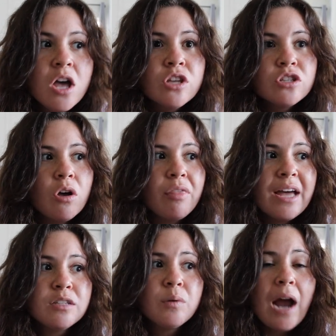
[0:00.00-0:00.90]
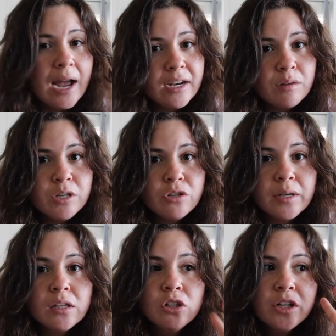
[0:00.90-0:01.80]
So that's what I need to be
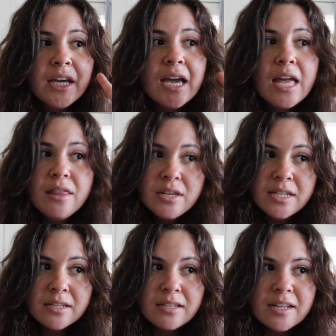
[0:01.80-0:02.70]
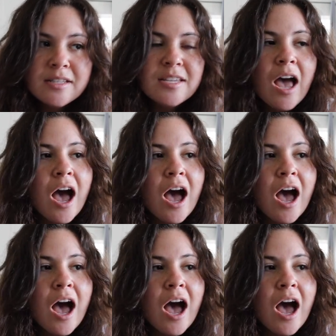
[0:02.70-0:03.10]
doing, looking in the distance.